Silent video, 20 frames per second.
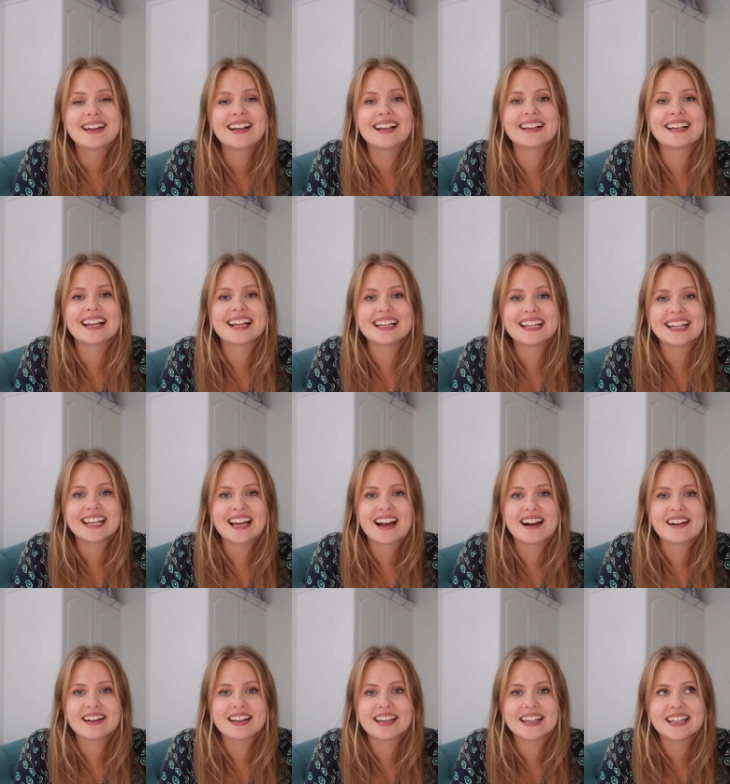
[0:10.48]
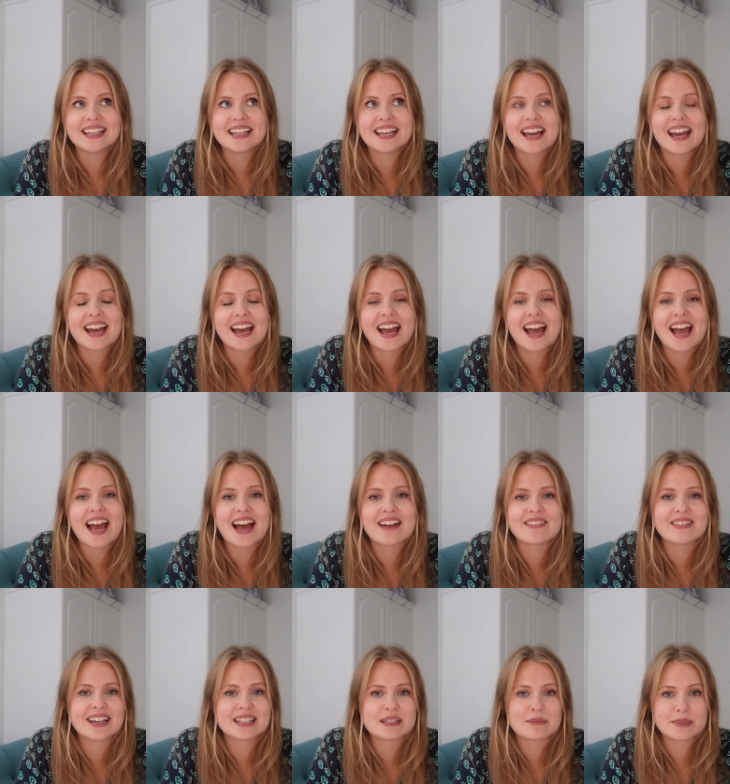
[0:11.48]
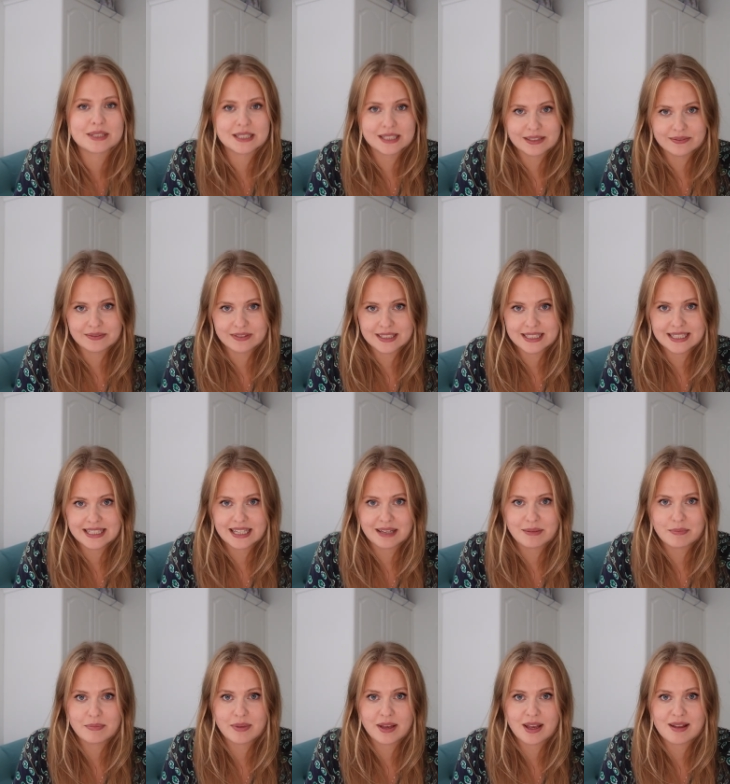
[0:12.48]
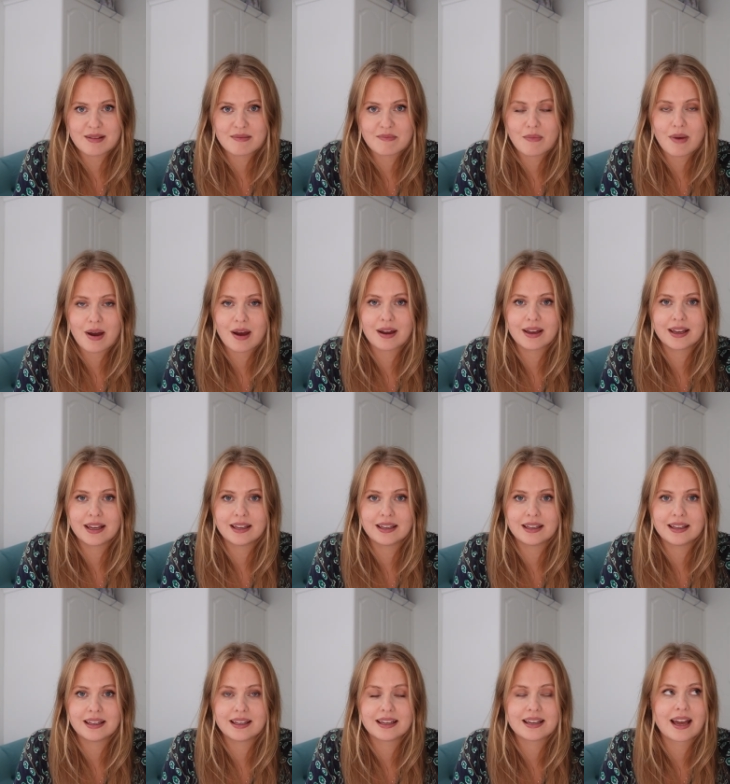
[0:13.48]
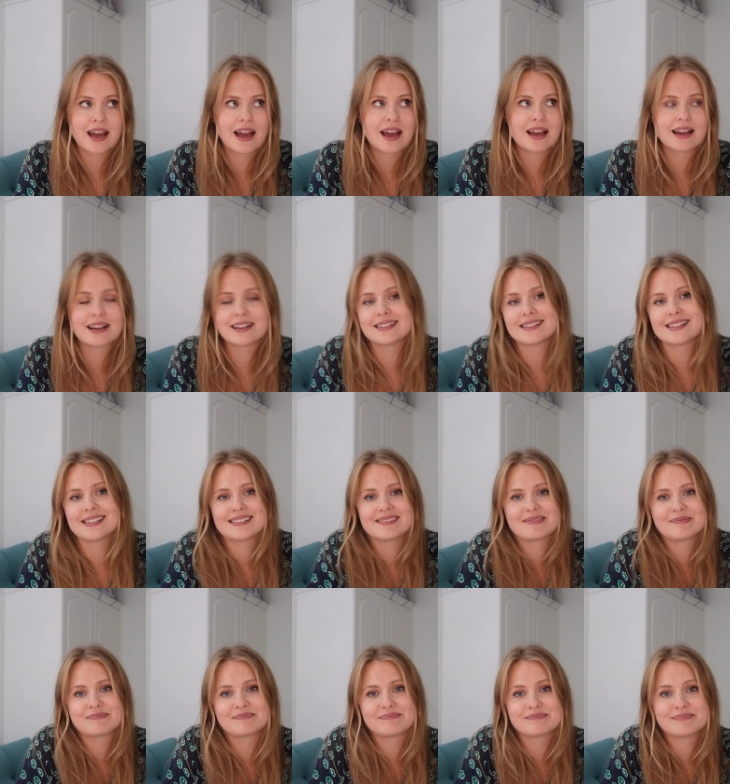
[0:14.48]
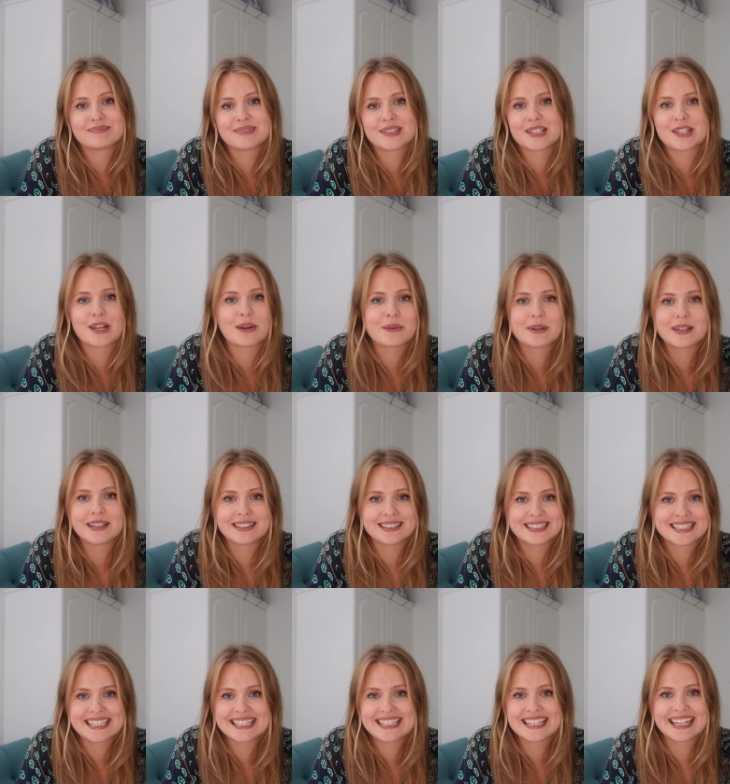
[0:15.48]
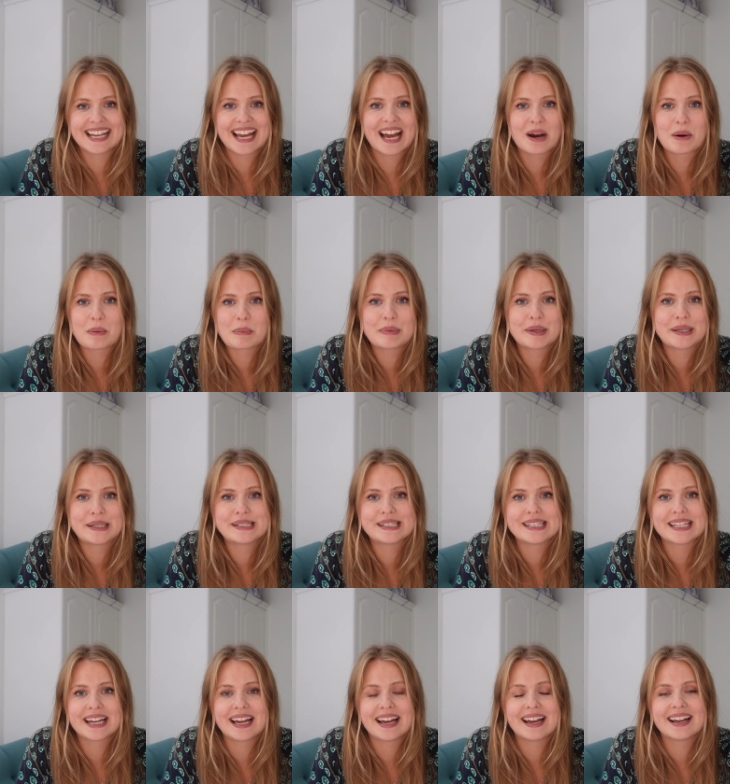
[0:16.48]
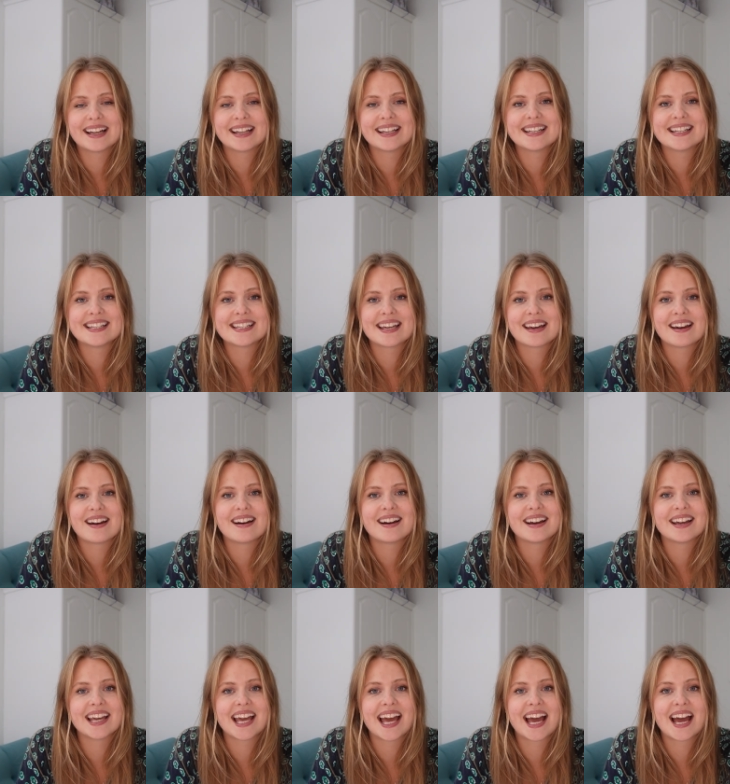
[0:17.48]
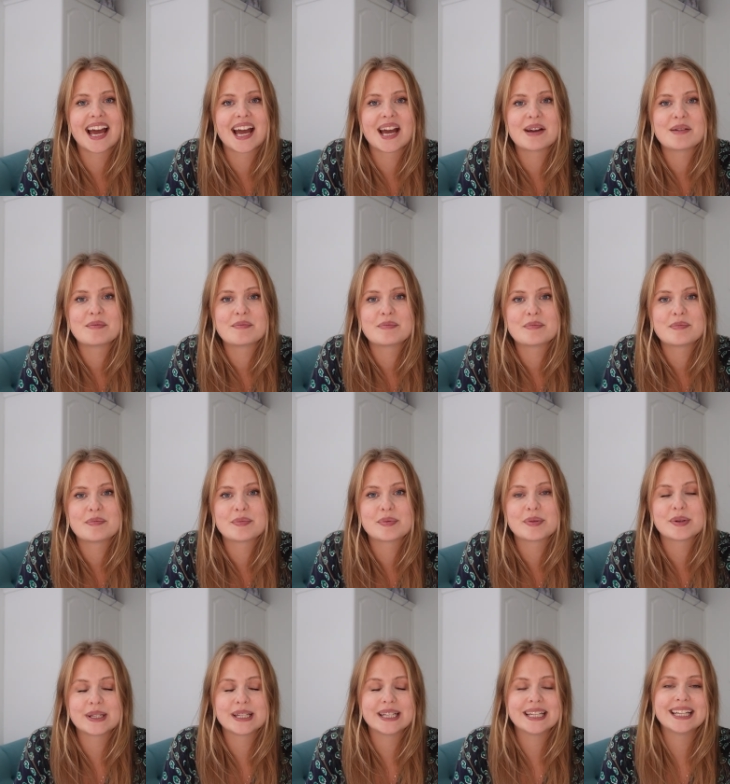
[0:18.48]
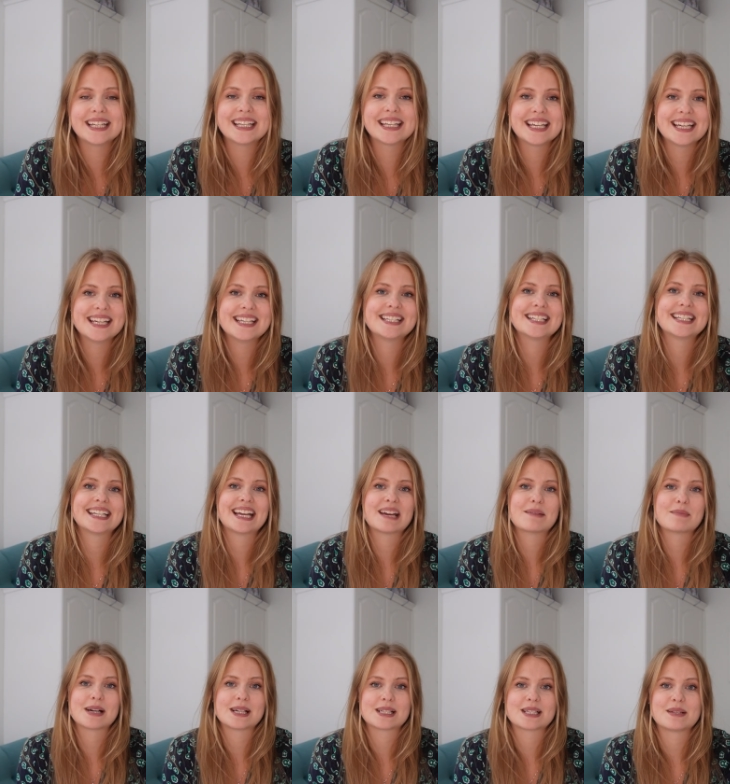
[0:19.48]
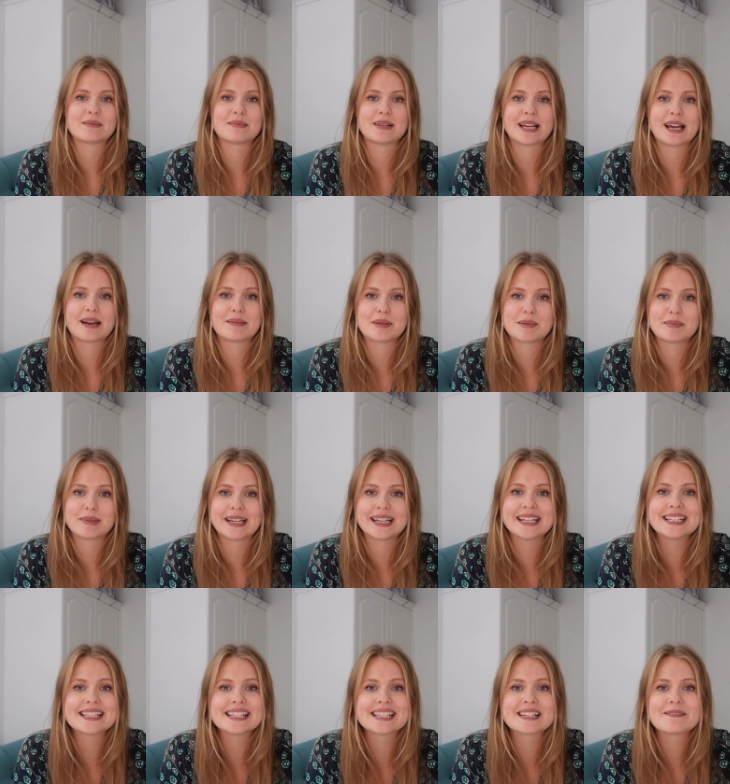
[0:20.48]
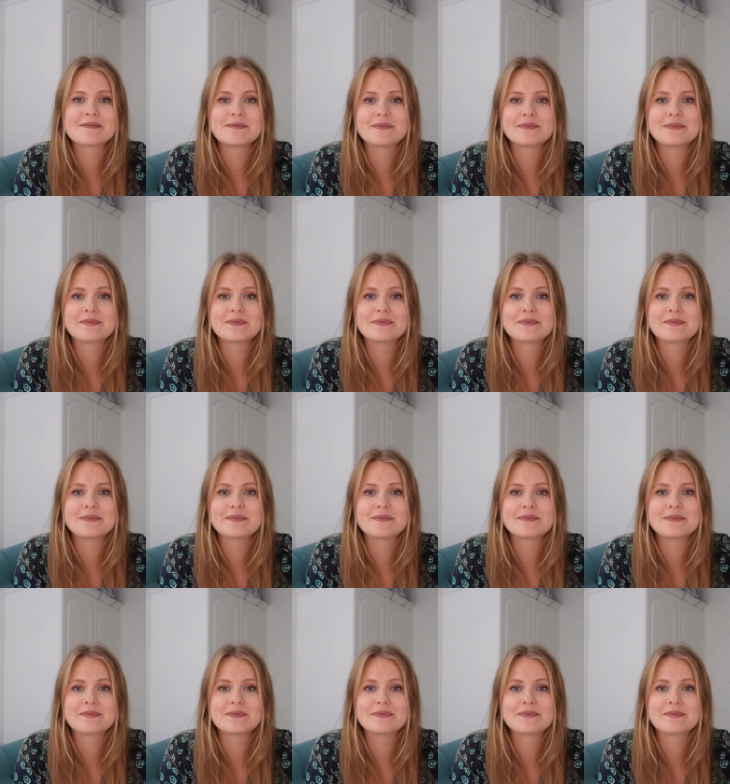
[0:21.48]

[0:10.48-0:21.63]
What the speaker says: Lately I have had a bit of a dip in my sewing and knitting output and I am pretty keen to get back to my happy place.